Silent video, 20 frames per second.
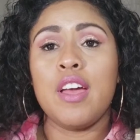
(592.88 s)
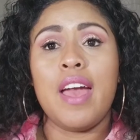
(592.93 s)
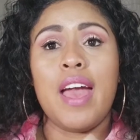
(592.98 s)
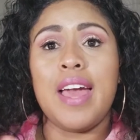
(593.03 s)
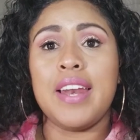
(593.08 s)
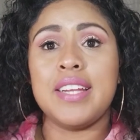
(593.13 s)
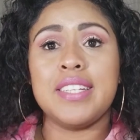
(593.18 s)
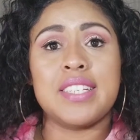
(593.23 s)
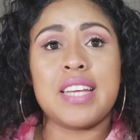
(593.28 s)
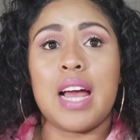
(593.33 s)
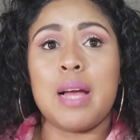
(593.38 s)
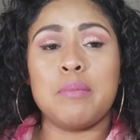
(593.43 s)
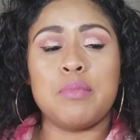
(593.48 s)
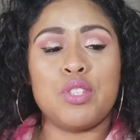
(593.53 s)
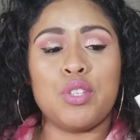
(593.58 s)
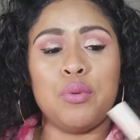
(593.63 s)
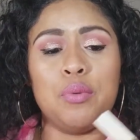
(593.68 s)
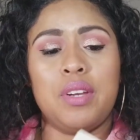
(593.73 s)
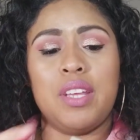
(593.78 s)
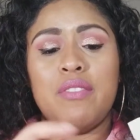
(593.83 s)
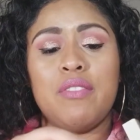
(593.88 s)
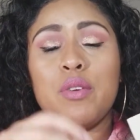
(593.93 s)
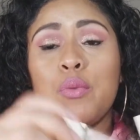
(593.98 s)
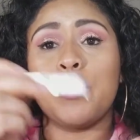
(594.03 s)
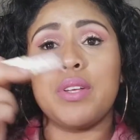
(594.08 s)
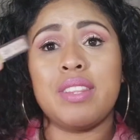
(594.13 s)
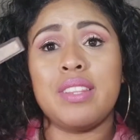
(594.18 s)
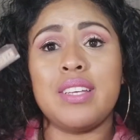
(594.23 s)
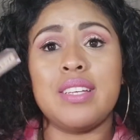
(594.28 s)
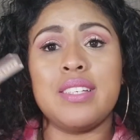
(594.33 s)
anytime soon, even
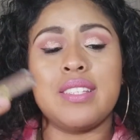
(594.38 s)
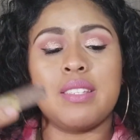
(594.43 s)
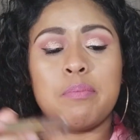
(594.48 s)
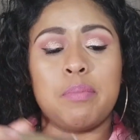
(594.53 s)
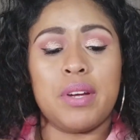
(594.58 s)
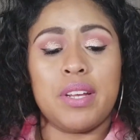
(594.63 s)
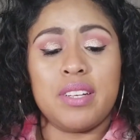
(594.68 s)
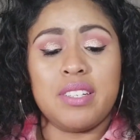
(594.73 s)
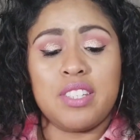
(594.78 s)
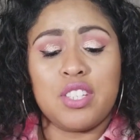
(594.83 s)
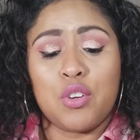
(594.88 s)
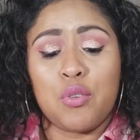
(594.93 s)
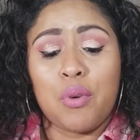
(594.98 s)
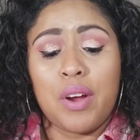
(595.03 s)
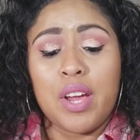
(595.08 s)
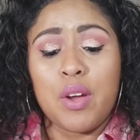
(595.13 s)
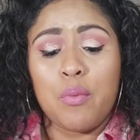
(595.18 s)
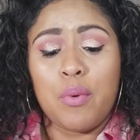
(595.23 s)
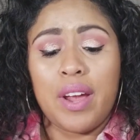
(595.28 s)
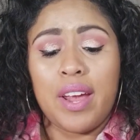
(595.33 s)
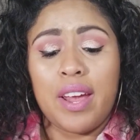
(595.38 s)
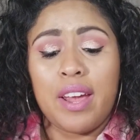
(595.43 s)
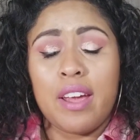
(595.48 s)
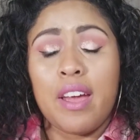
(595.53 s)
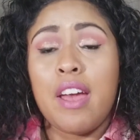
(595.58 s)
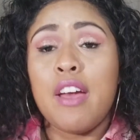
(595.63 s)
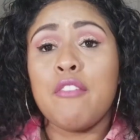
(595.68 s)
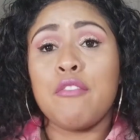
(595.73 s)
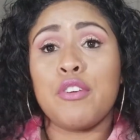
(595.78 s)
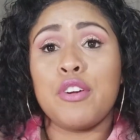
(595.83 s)
with these. But it's a great
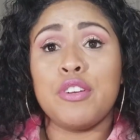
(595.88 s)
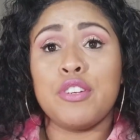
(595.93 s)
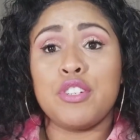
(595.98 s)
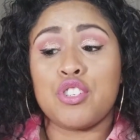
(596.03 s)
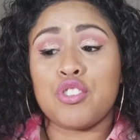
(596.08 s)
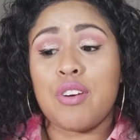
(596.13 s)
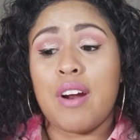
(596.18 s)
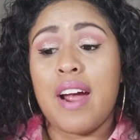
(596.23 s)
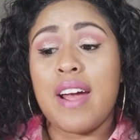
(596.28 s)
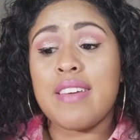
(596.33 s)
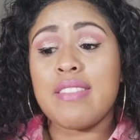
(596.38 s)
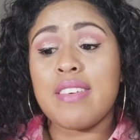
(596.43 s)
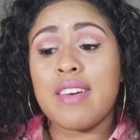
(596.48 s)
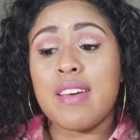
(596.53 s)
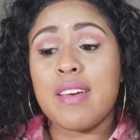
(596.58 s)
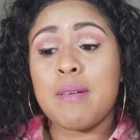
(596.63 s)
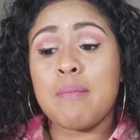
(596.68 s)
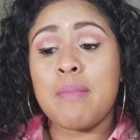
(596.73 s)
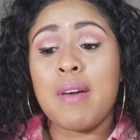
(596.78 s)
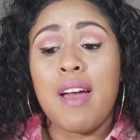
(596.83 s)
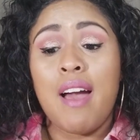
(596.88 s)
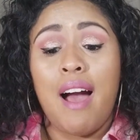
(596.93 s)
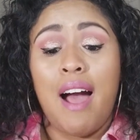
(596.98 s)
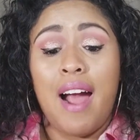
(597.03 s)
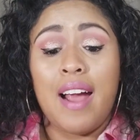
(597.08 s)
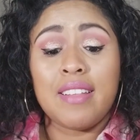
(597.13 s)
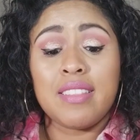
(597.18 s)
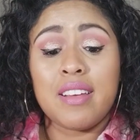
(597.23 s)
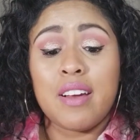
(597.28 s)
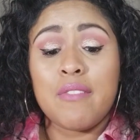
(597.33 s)
way for you to try them.
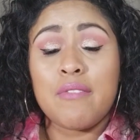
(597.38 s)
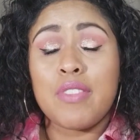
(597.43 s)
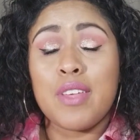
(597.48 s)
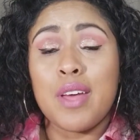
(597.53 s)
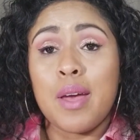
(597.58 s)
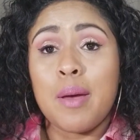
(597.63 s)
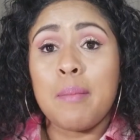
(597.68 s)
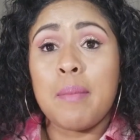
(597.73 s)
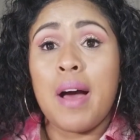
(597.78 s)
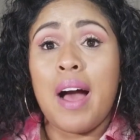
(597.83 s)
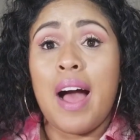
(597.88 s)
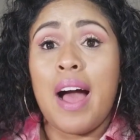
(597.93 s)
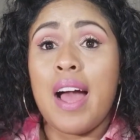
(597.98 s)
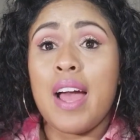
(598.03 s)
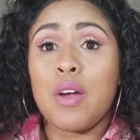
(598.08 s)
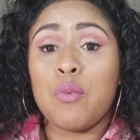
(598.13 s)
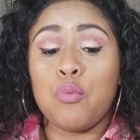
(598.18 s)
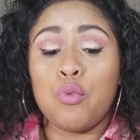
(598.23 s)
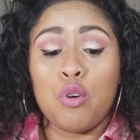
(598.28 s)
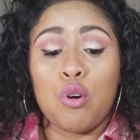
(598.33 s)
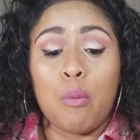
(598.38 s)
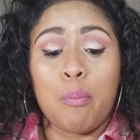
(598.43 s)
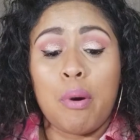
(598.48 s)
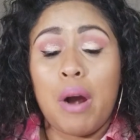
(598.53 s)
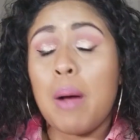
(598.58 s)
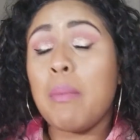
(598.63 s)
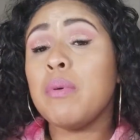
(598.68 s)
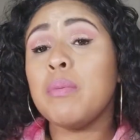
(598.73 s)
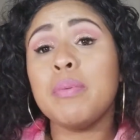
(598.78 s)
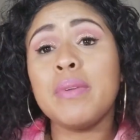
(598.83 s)
I love them. I will
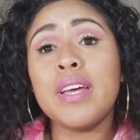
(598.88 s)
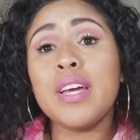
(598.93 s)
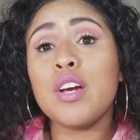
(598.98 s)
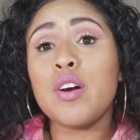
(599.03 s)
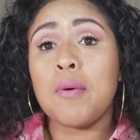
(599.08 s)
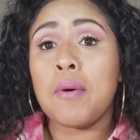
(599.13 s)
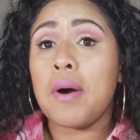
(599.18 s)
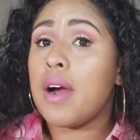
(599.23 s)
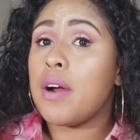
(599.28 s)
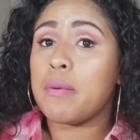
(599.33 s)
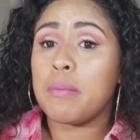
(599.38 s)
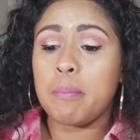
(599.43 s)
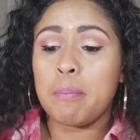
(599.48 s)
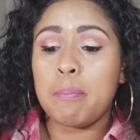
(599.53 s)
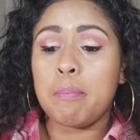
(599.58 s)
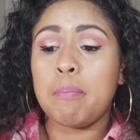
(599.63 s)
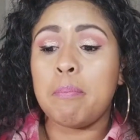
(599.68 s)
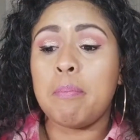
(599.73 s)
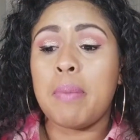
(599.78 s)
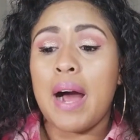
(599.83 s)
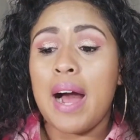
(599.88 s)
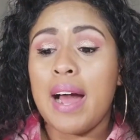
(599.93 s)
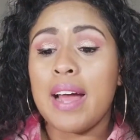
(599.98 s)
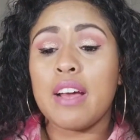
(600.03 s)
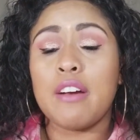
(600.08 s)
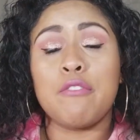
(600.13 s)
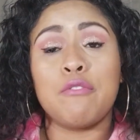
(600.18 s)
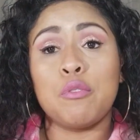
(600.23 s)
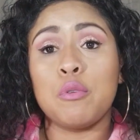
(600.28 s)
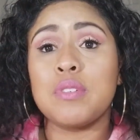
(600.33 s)
probably go out and buy
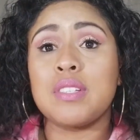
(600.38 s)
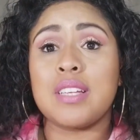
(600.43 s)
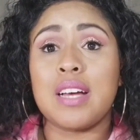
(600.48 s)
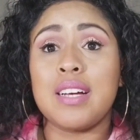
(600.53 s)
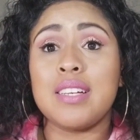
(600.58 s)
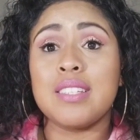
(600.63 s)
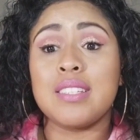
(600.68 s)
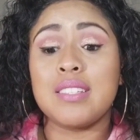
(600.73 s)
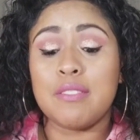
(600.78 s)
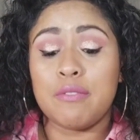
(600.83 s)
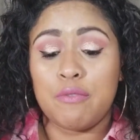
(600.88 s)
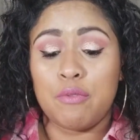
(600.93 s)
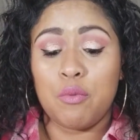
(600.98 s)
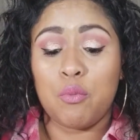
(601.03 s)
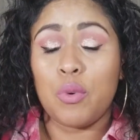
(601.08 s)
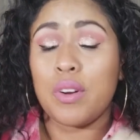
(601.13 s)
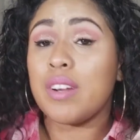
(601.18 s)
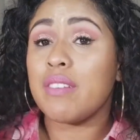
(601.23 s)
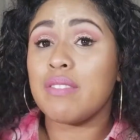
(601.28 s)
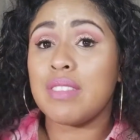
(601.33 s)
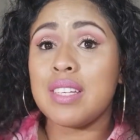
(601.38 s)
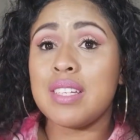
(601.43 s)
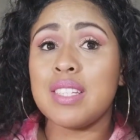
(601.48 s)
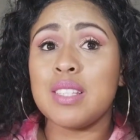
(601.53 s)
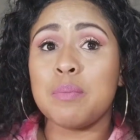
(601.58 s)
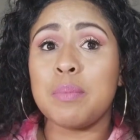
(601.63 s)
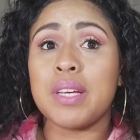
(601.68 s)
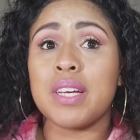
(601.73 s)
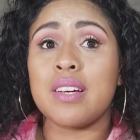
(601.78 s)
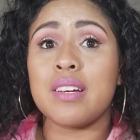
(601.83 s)
a full size of one of
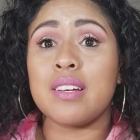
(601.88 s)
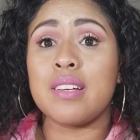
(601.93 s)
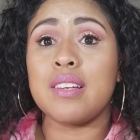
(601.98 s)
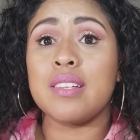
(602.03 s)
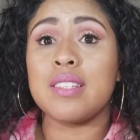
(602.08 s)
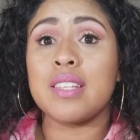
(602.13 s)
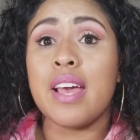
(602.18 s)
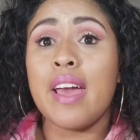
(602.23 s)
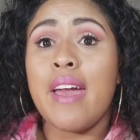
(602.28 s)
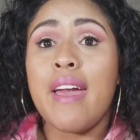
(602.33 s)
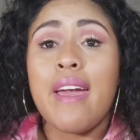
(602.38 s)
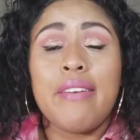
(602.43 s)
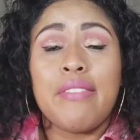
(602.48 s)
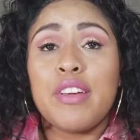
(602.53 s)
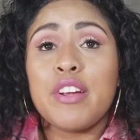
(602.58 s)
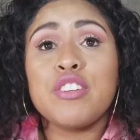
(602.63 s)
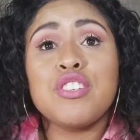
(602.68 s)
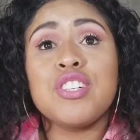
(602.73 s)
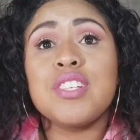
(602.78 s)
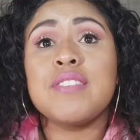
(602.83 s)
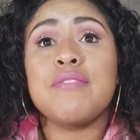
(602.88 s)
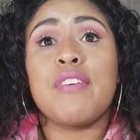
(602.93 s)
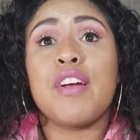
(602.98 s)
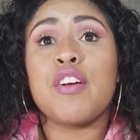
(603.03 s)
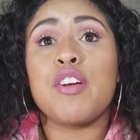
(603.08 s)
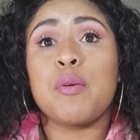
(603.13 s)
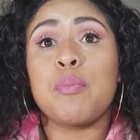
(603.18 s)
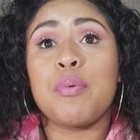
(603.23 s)
these because they're just very